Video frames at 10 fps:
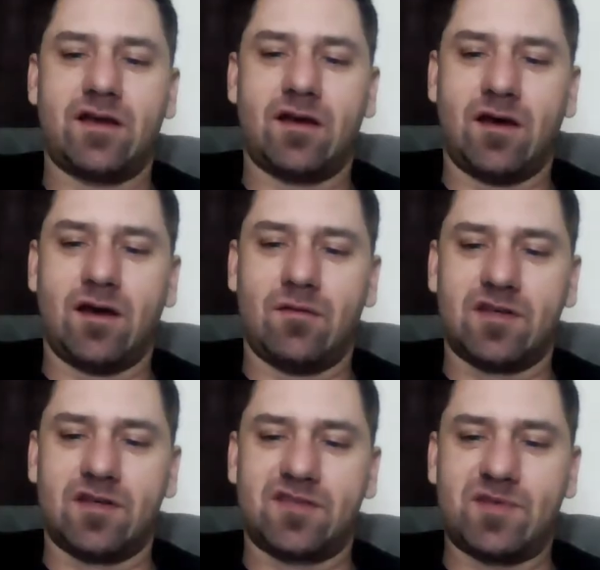
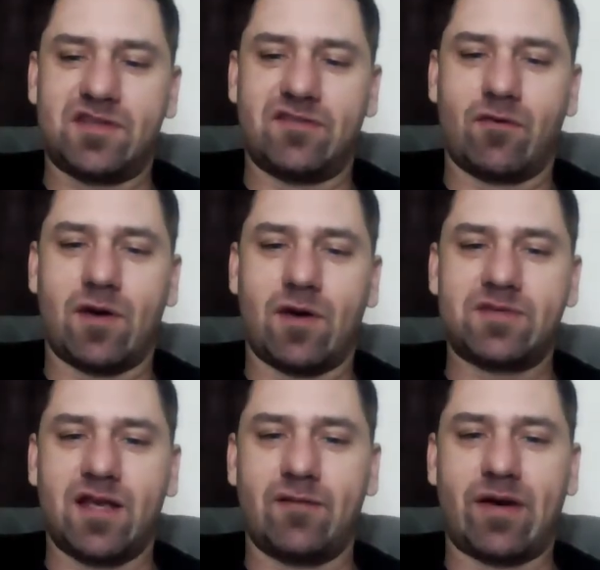a specific
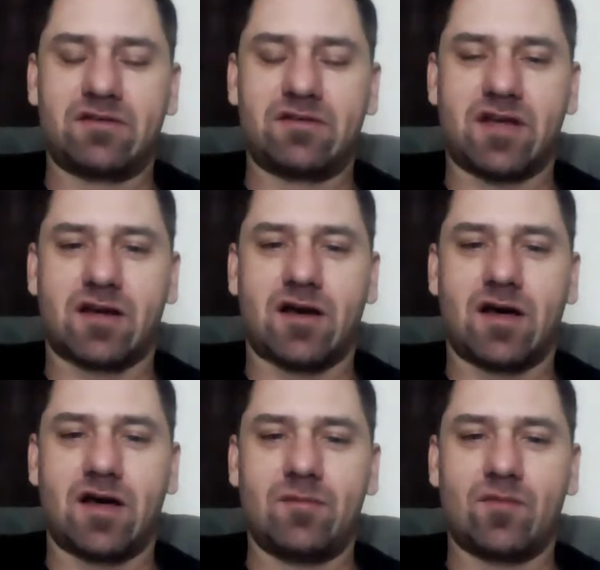website,
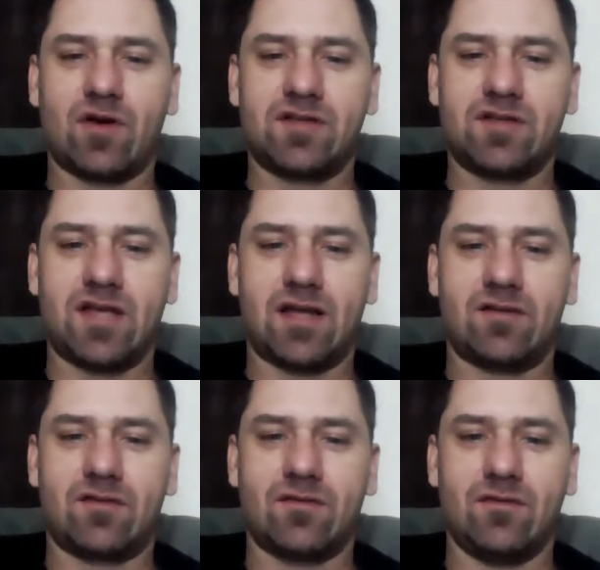about.com, or is that
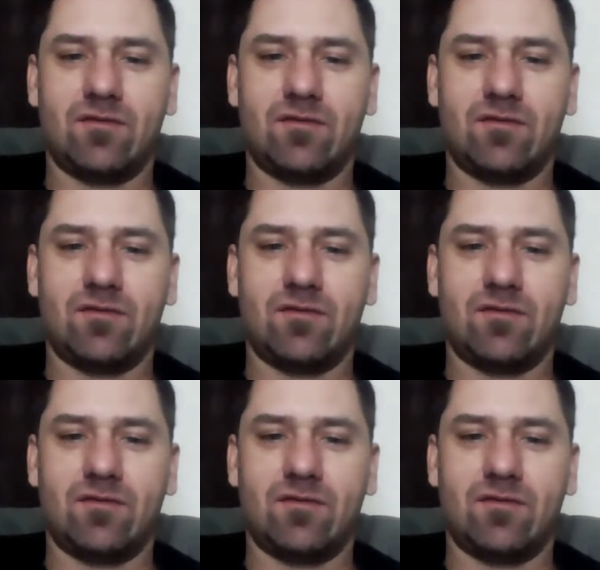through one